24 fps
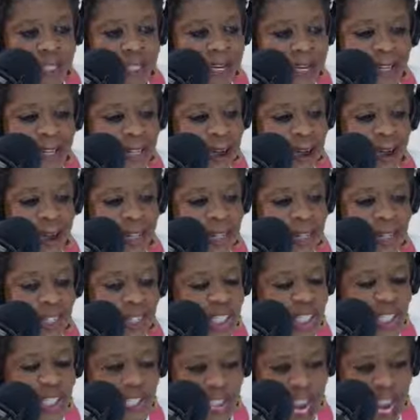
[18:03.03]
You know, you're
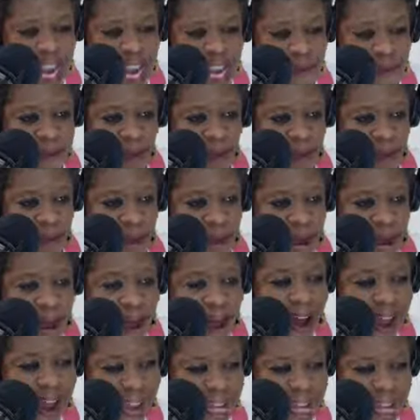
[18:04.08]
just able,
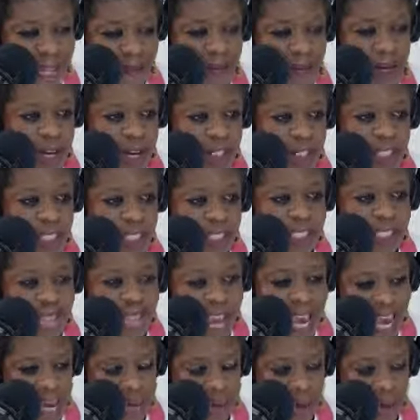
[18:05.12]
I'm just
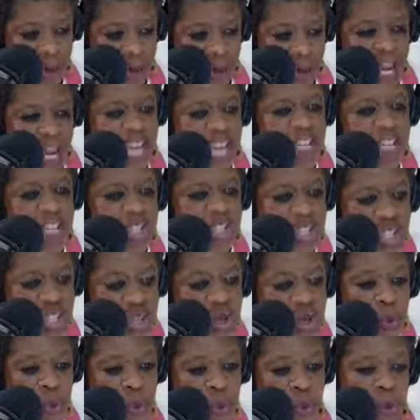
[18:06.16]
able, and
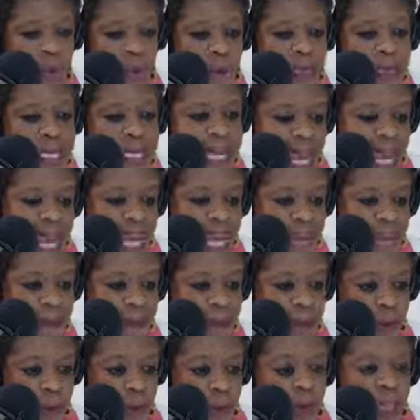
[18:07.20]
you will be
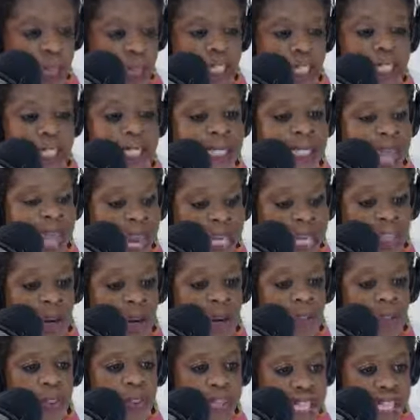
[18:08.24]
able to take
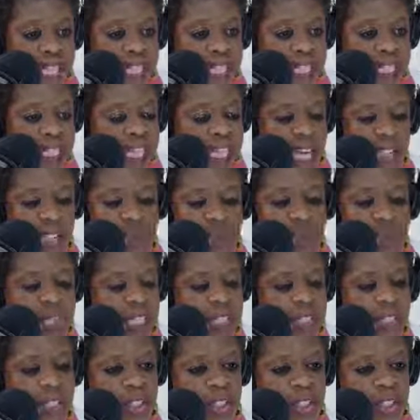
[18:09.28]
on things that you
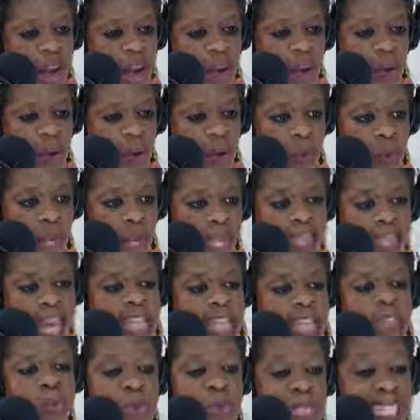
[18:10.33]
didn't know,
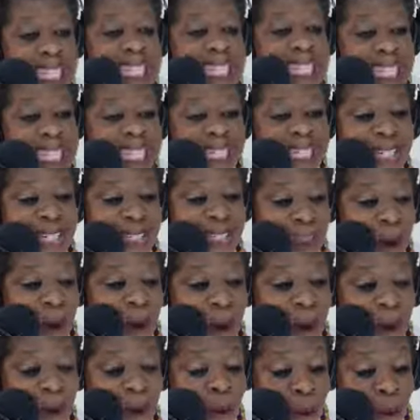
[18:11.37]
that you didn't
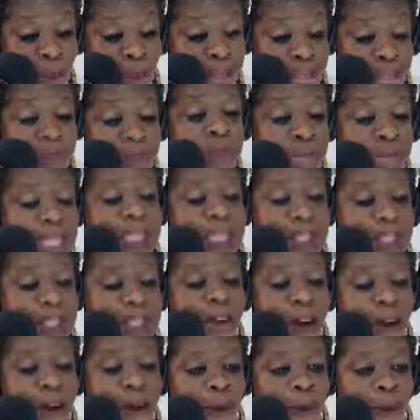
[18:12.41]
know, that you didn't
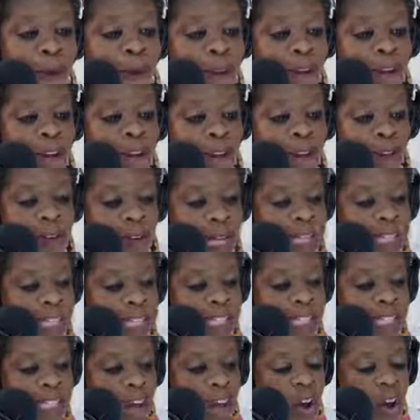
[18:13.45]
know
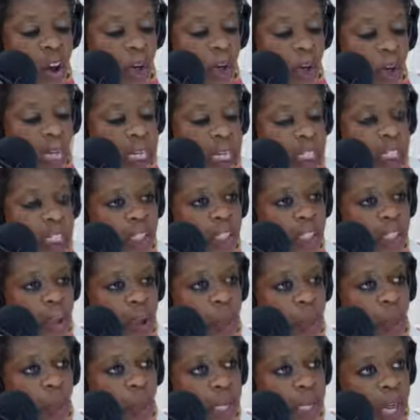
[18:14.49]
right? So, you
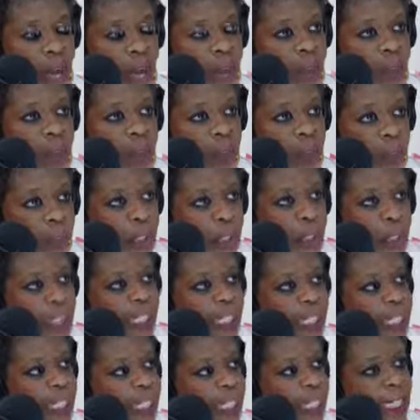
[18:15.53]
know, what I'm
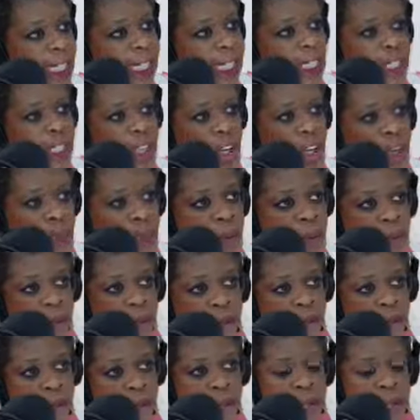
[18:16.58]
learning in terms
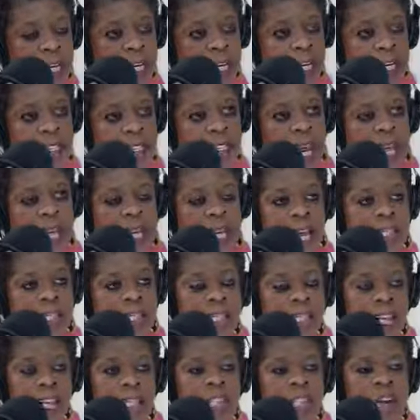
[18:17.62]
of take
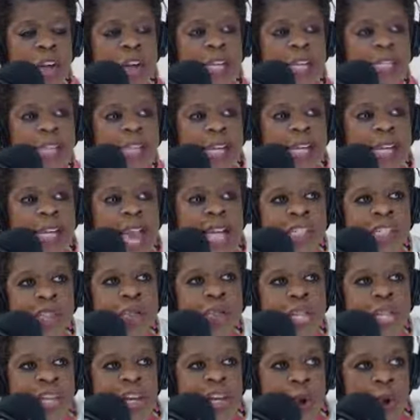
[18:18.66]
as, you know, it's like as
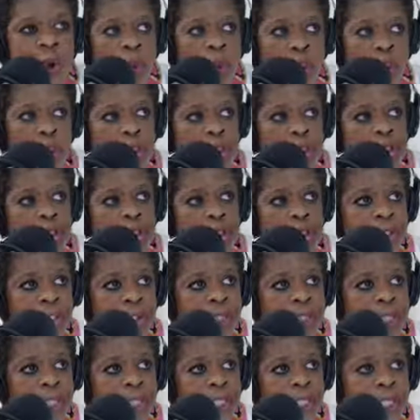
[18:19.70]
you get older
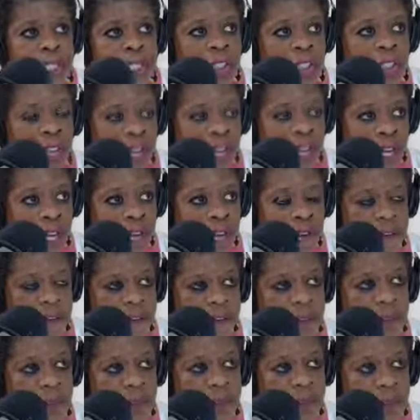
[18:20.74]
in your life,
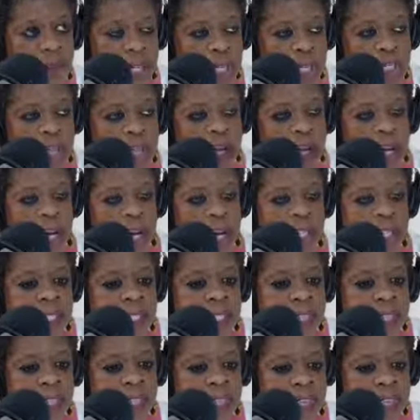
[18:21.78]
you
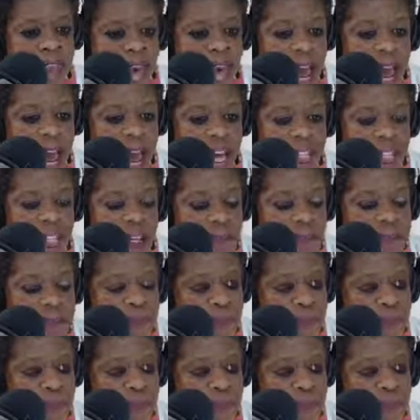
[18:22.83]
realize that